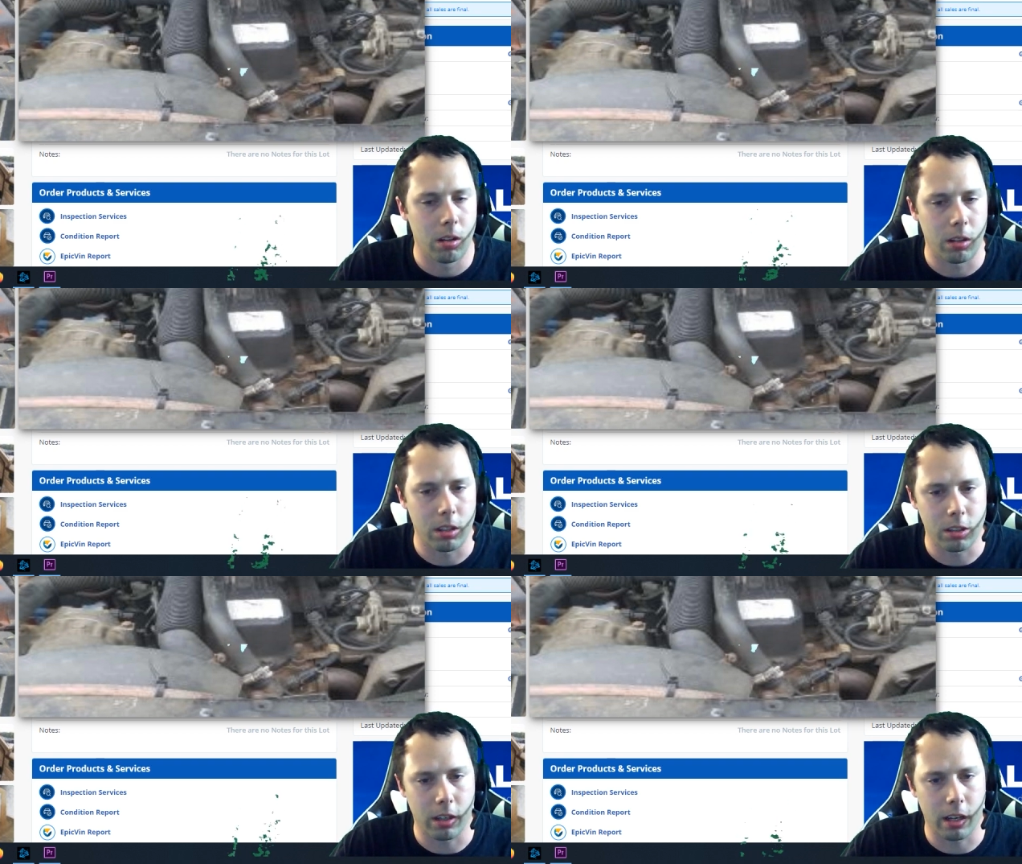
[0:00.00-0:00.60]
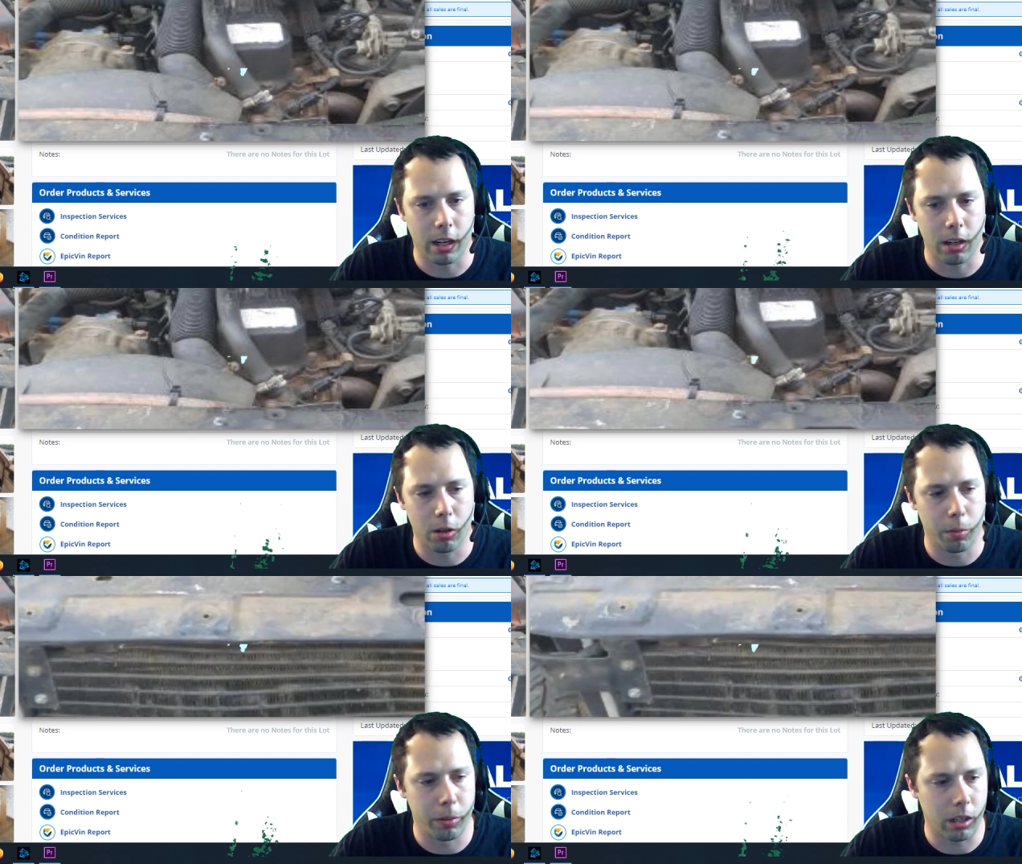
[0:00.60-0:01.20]
Let's look at it a
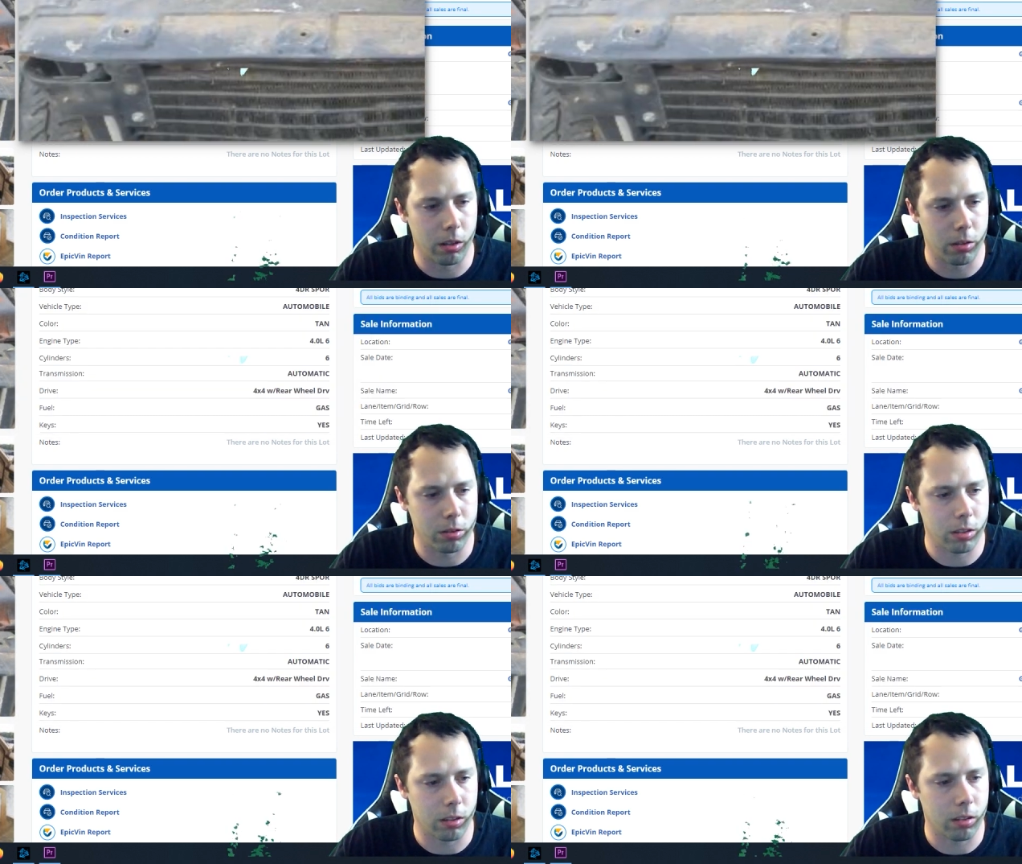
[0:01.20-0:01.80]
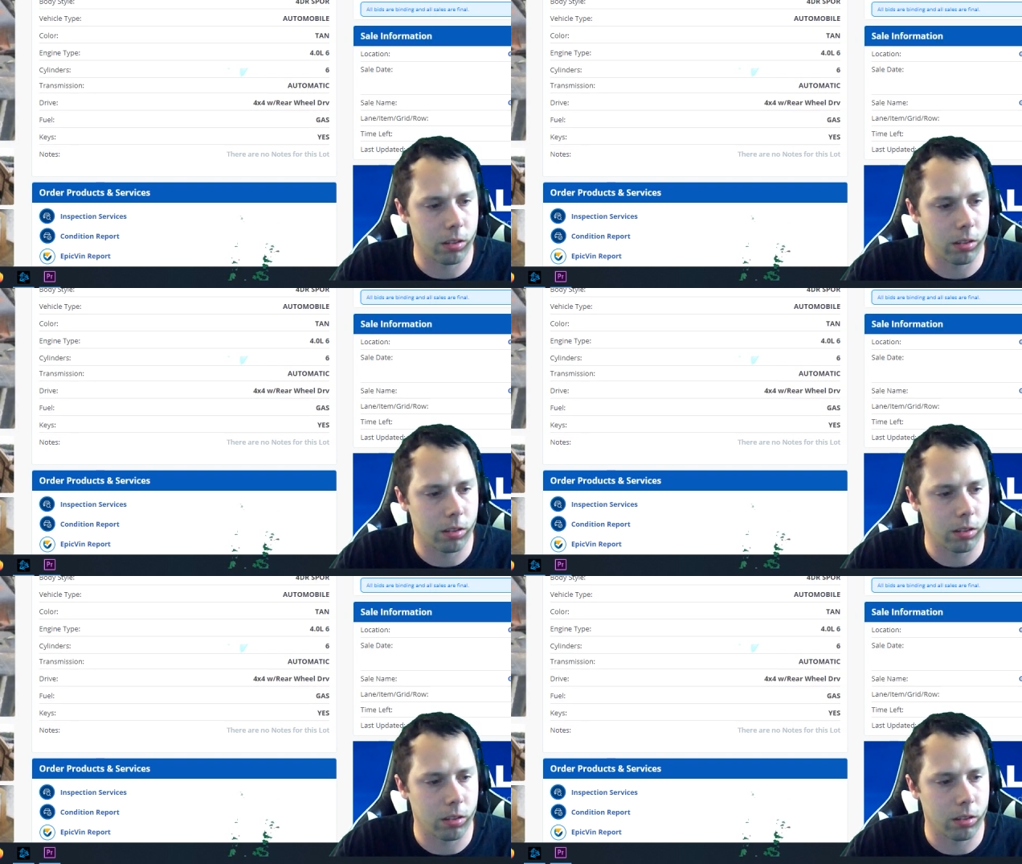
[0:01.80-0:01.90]
little bit closer.